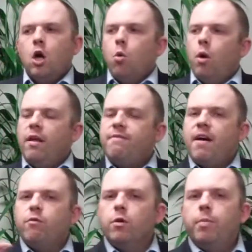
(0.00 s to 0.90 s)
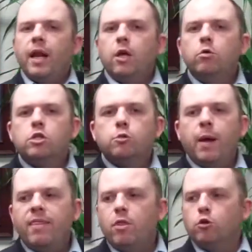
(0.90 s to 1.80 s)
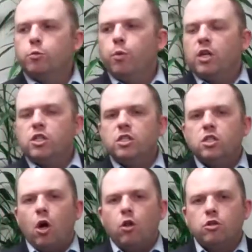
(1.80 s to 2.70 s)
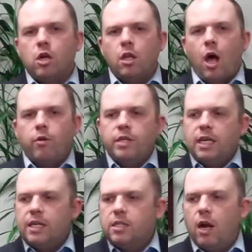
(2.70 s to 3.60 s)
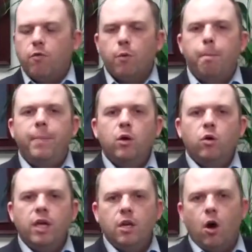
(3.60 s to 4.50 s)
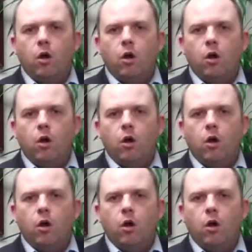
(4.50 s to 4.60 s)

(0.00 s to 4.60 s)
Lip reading: What if everybody who spent those precious dollars on lottery tickets at over $1 billion,